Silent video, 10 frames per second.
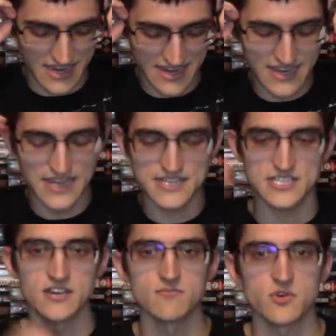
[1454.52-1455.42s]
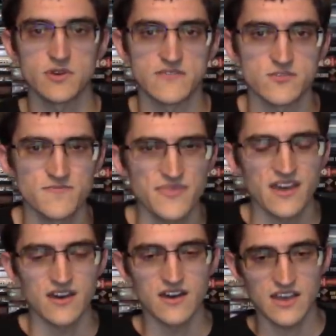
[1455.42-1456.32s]
kind of dumb, but whatever.
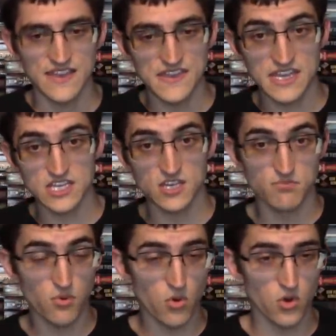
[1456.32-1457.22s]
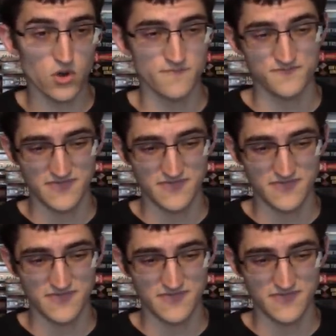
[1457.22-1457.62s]
And then Gabor